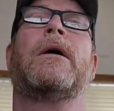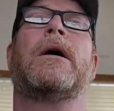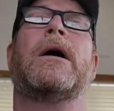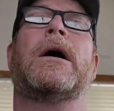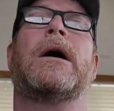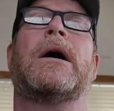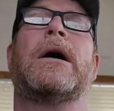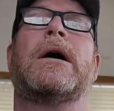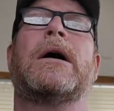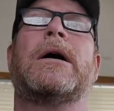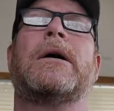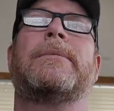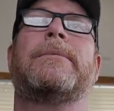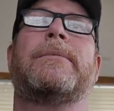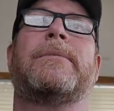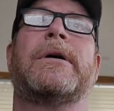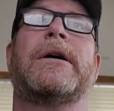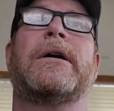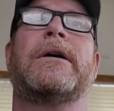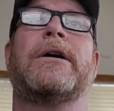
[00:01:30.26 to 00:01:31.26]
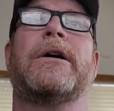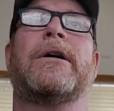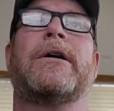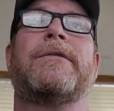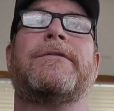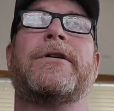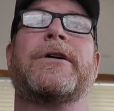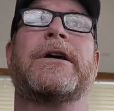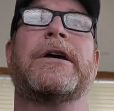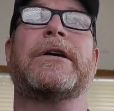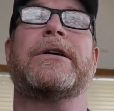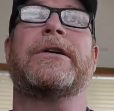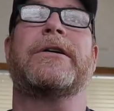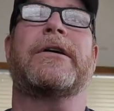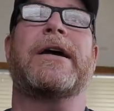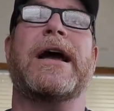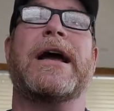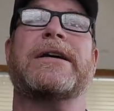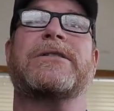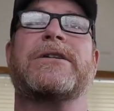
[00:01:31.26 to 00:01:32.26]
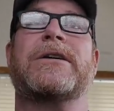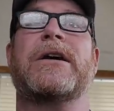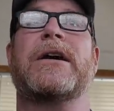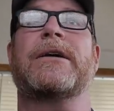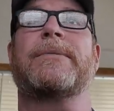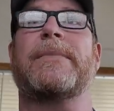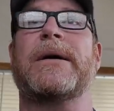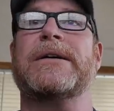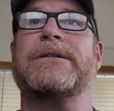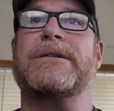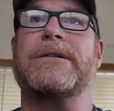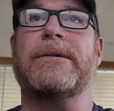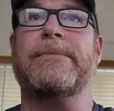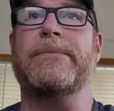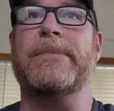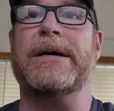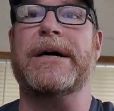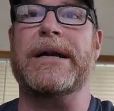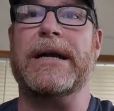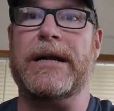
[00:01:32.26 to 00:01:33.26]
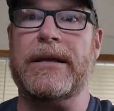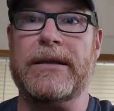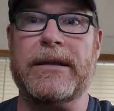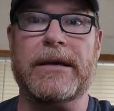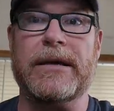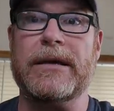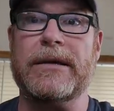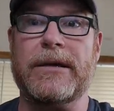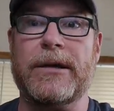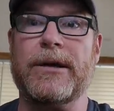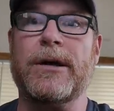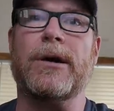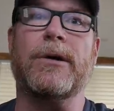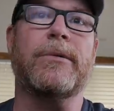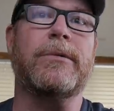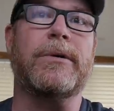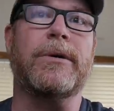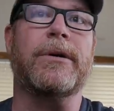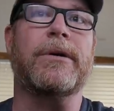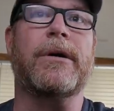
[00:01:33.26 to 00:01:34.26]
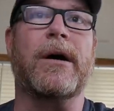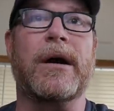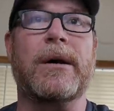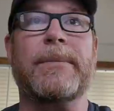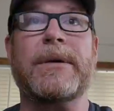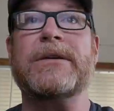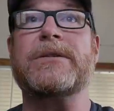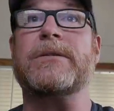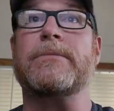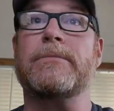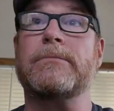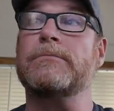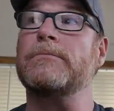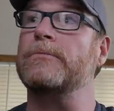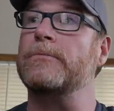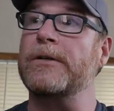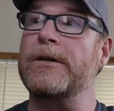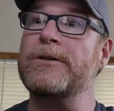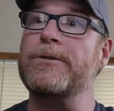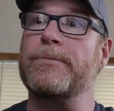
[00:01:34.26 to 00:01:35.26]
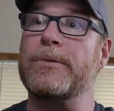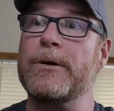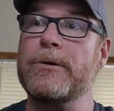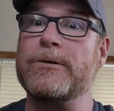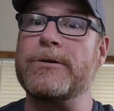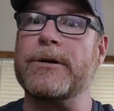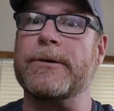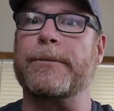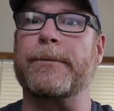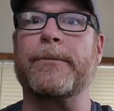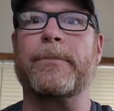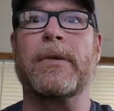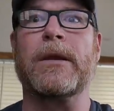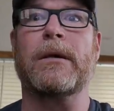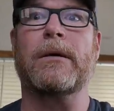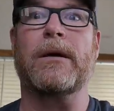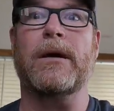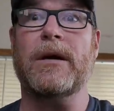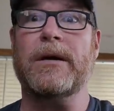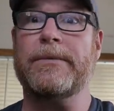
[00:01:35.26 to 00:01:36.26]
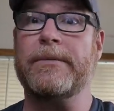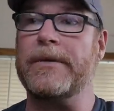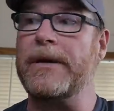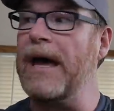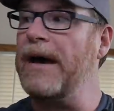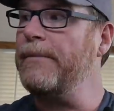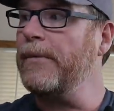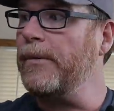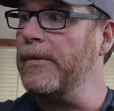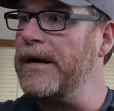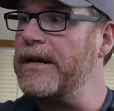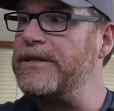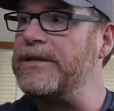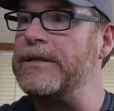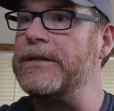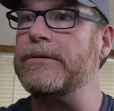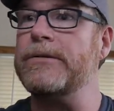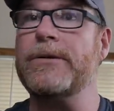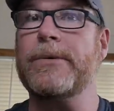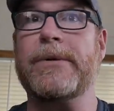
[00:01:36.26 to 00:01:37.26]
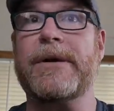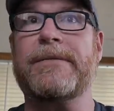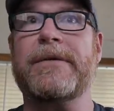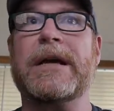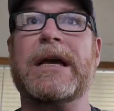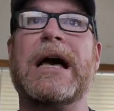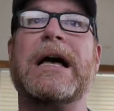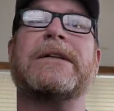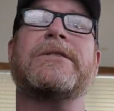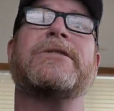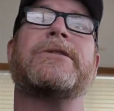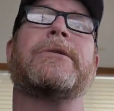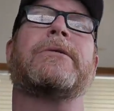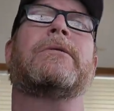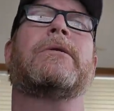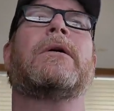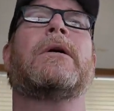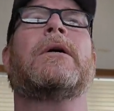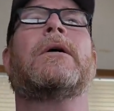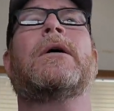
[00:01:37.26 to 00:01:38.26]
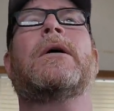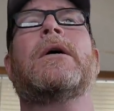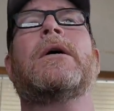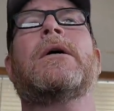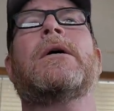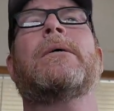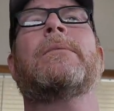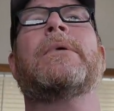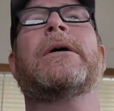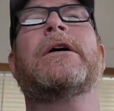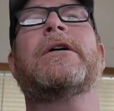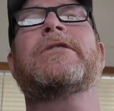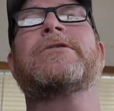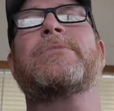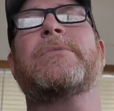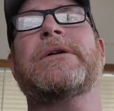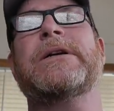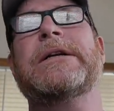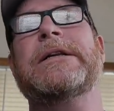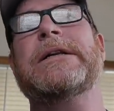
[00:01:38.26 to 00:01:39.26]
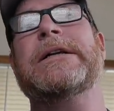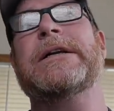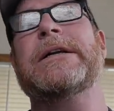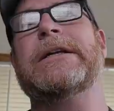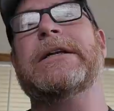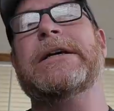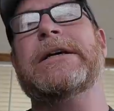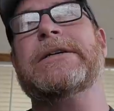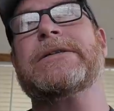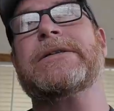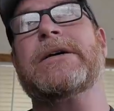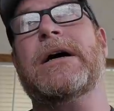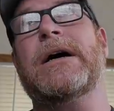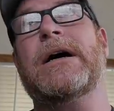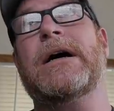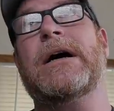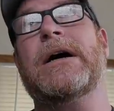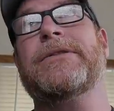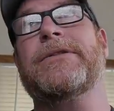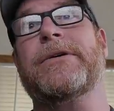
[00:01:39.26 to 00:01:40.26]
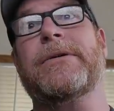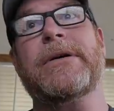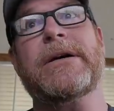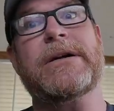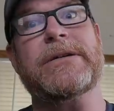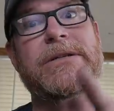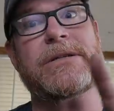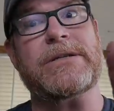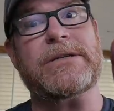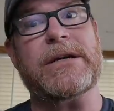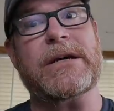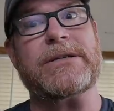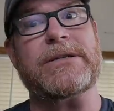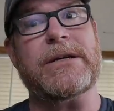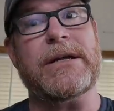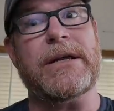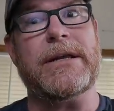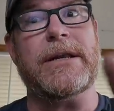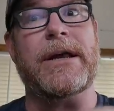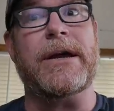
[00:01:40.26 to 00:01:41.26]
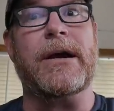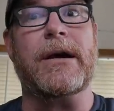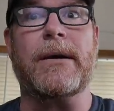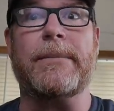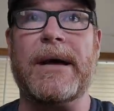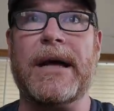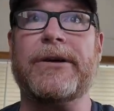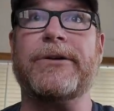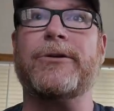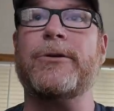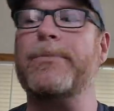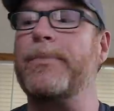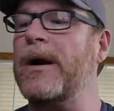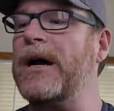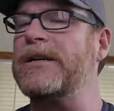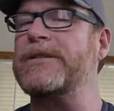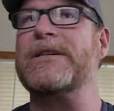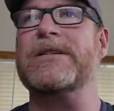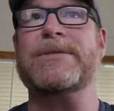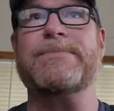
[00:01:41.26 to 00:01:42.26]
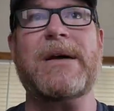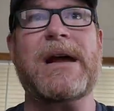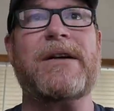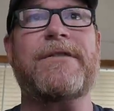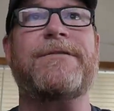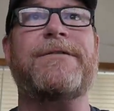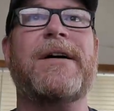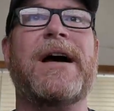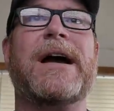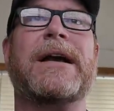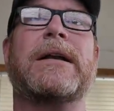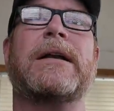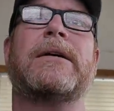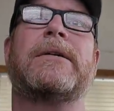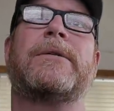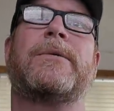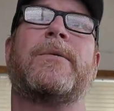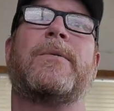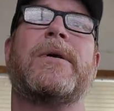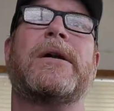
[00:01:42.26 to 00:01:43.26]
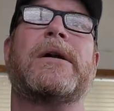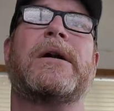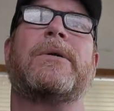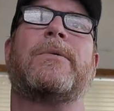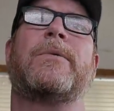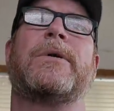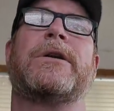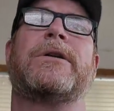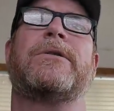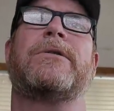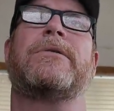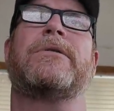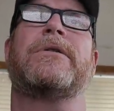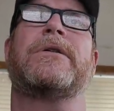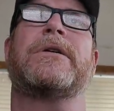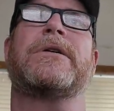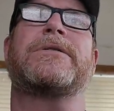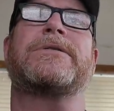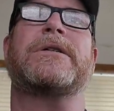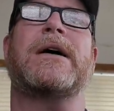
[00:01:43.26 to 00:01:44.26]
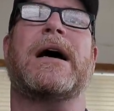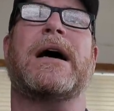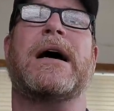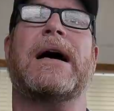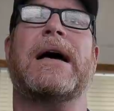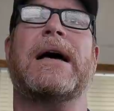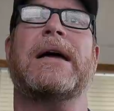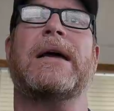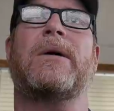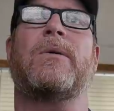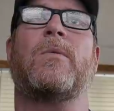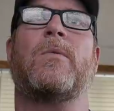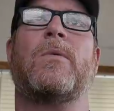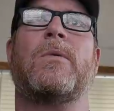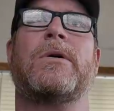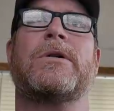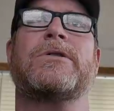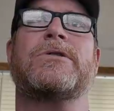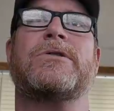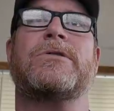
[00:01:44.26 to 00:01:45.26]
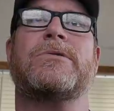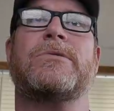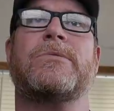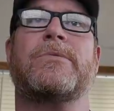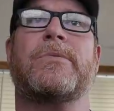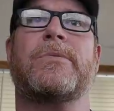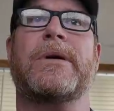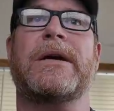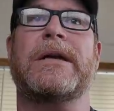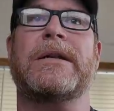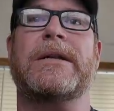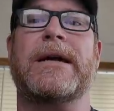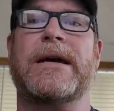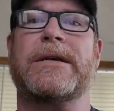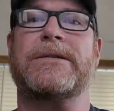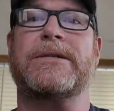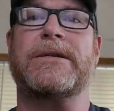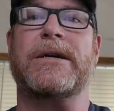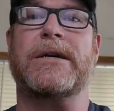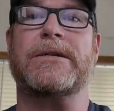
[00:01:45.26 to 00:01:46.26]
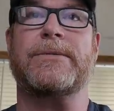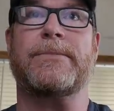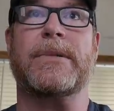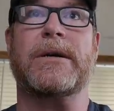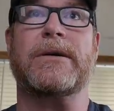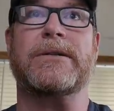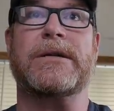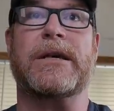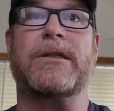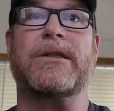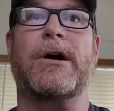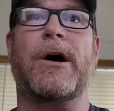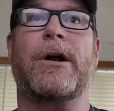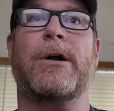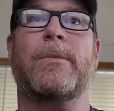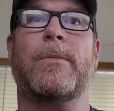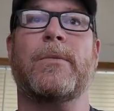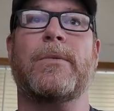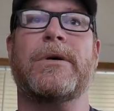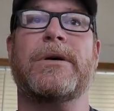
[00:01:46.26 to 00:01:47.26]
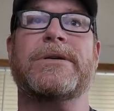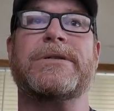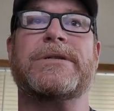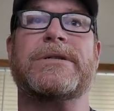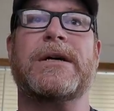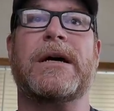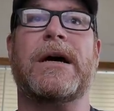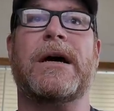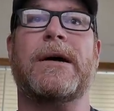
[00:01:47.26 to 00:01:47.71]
But it, you know, if you're getting your ass kicked by somebody, then, you know, there ought to be some retribution. Get up, have them arrested, do whatever they got to. But here's what the deal is. There is a section in there about due process. Matter of fact, why don't we do this? I want to read that section because I thought it was